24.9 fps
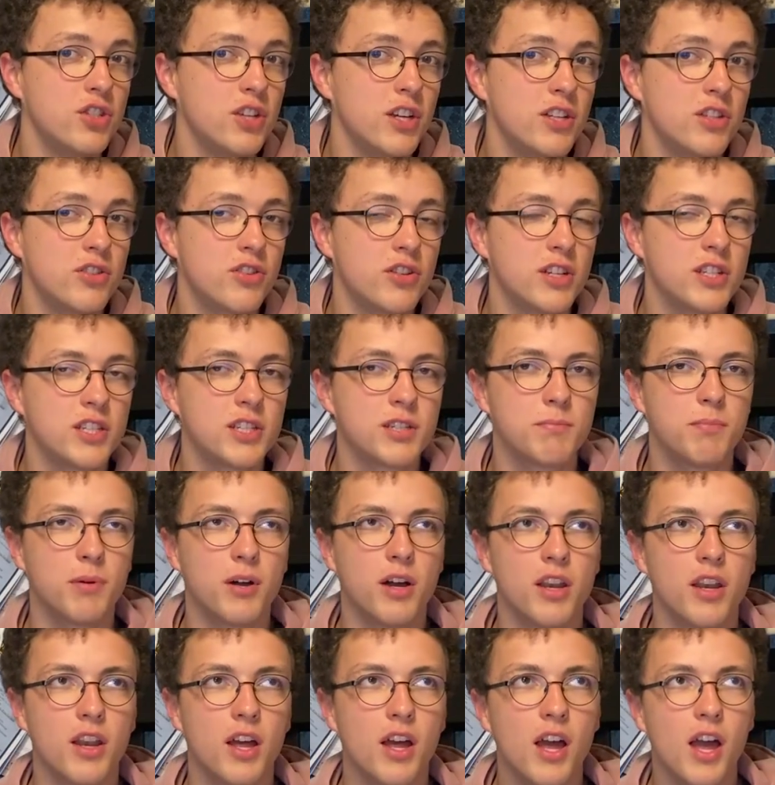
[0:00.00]
interest,
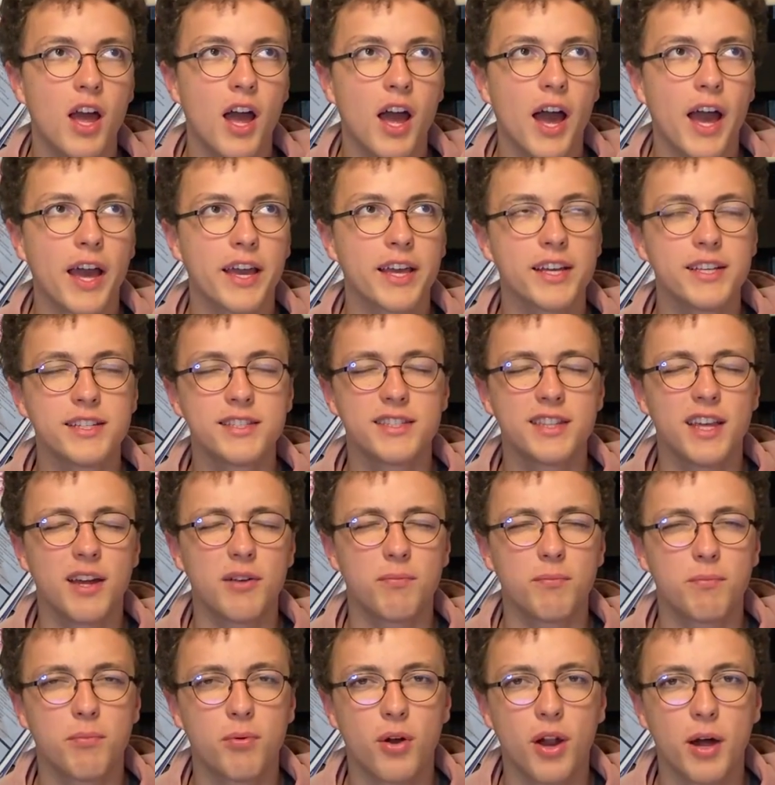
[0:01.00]
but I guess
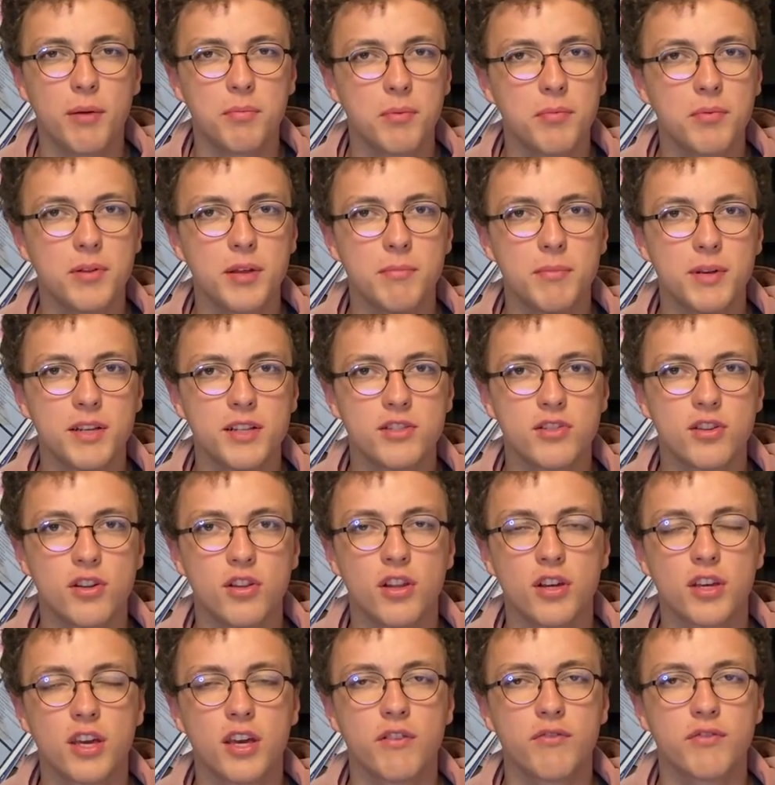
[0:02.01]
that probably means they're
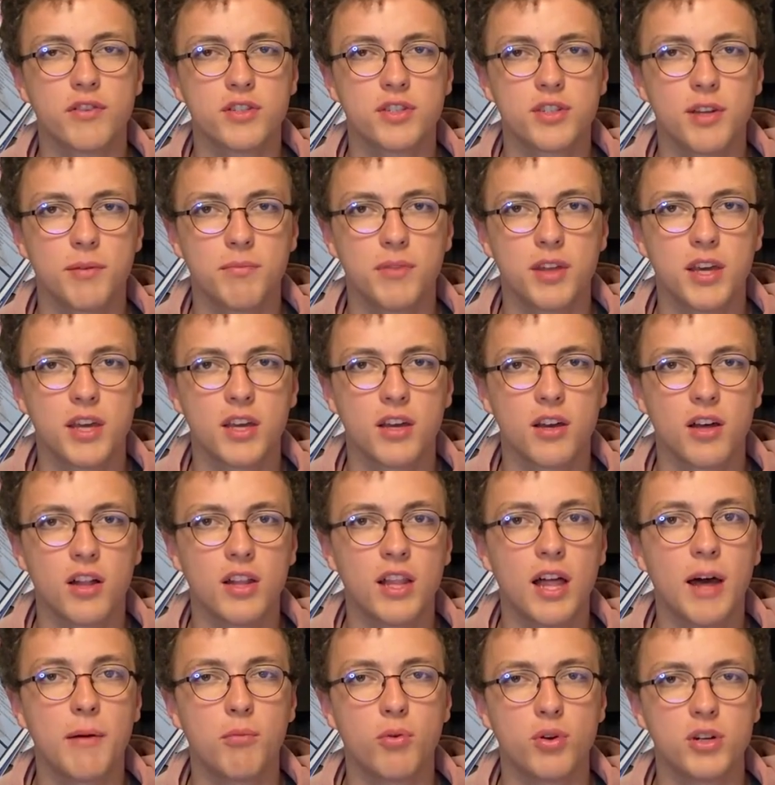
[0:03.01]
looking for something a
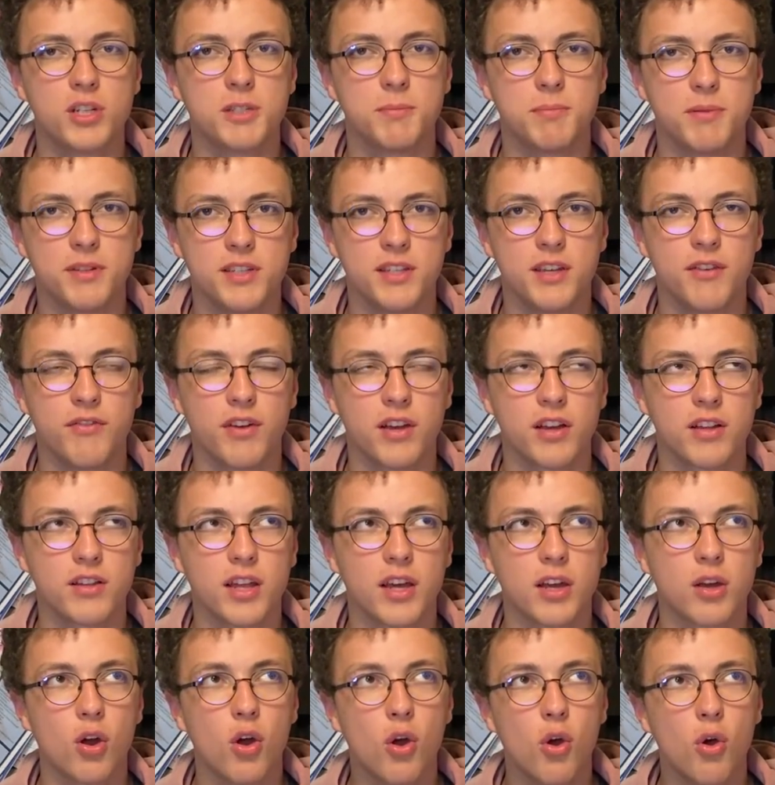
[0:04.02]
lot more specific,
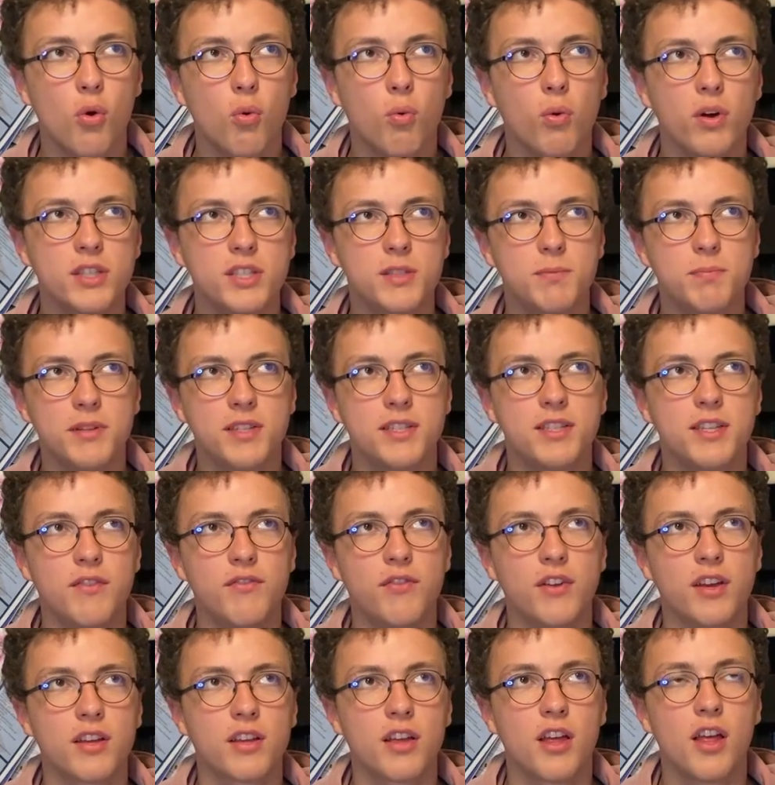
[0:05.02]
like what
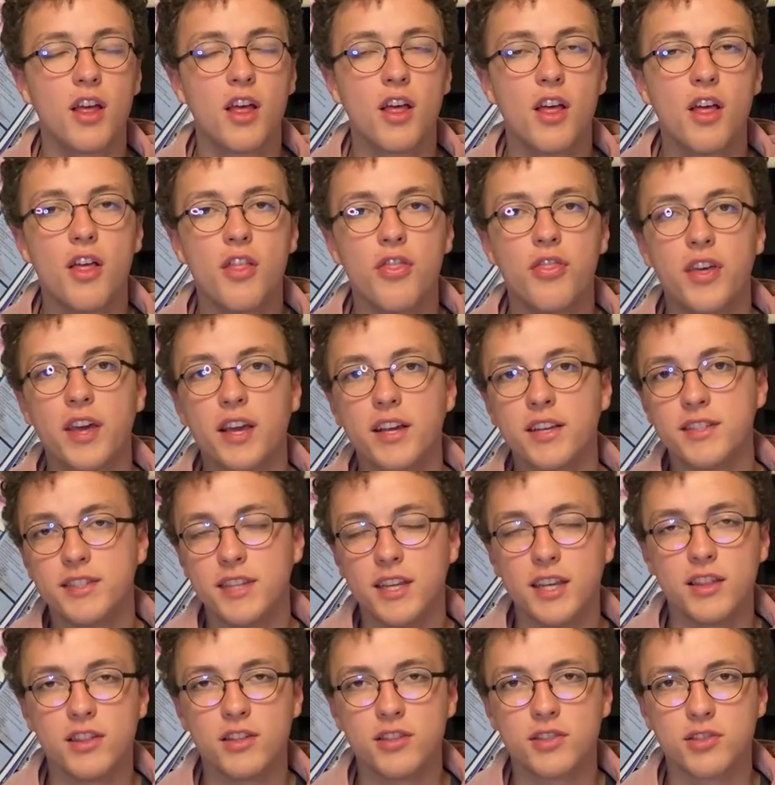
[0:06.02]
specific things
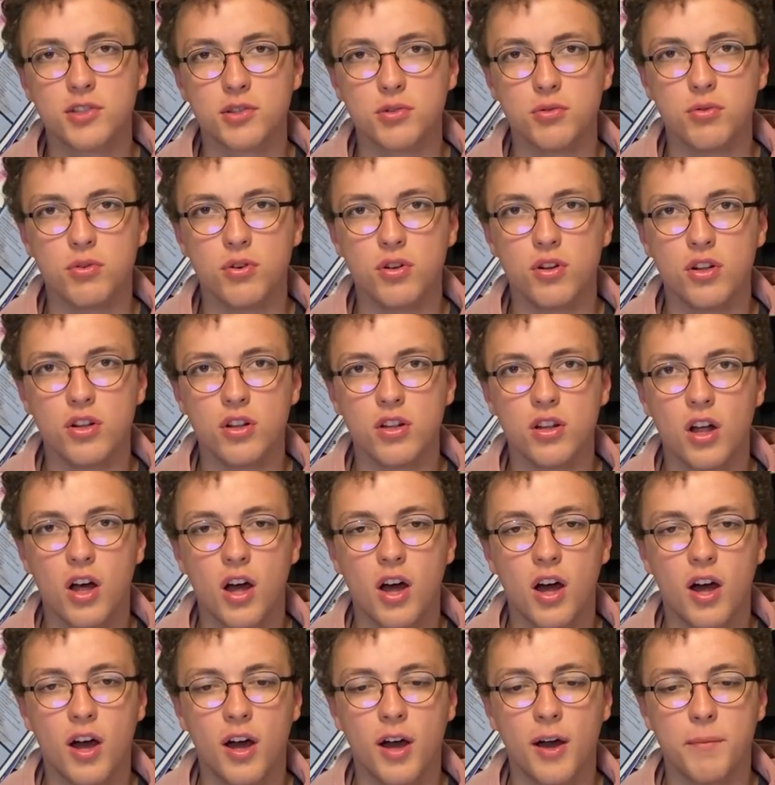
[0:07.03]
in the school
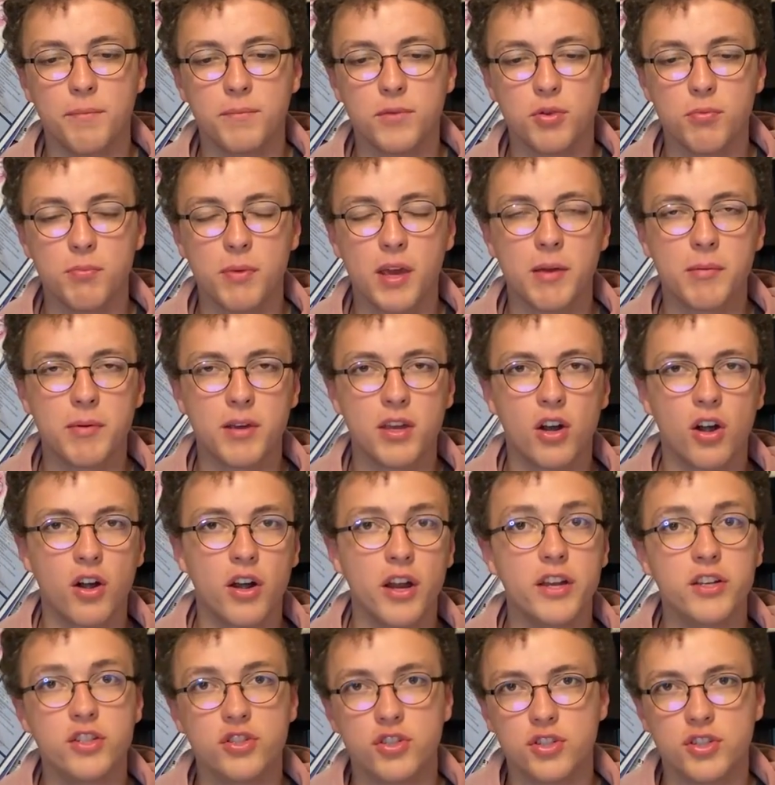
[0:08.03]
you maybe are
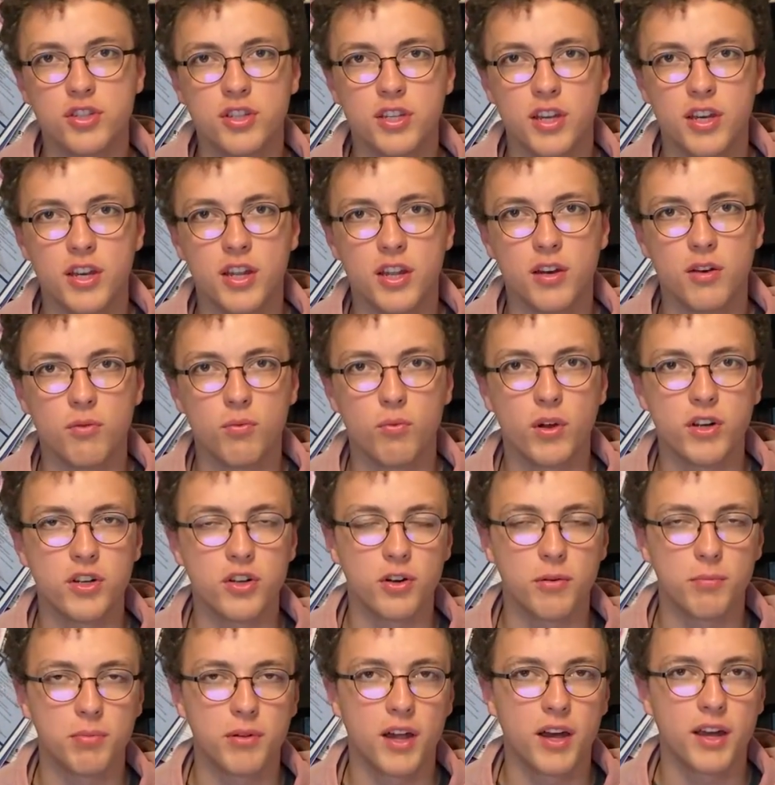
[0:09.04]
interested in when
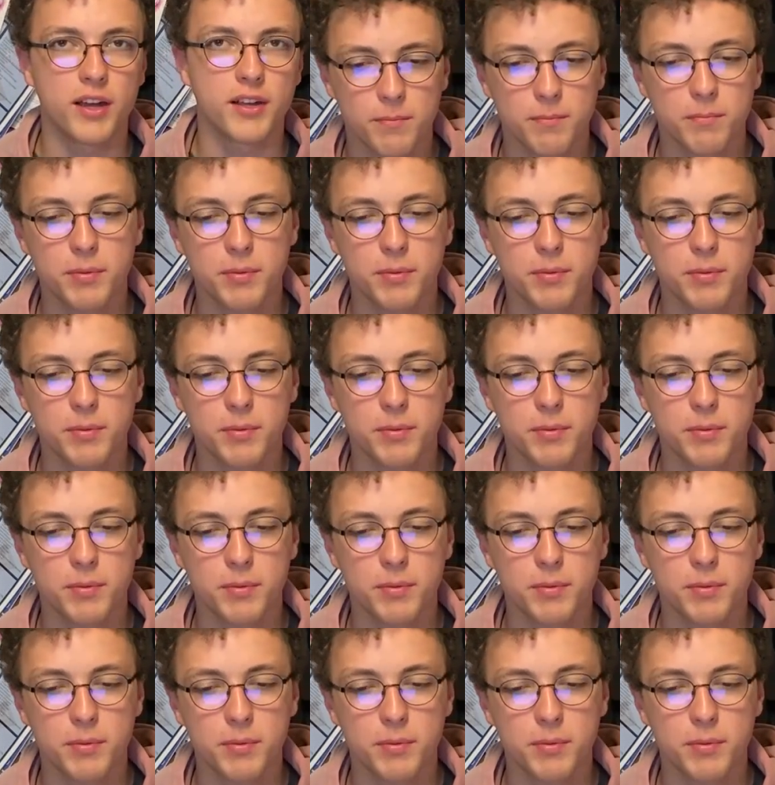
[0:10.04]
you're applying.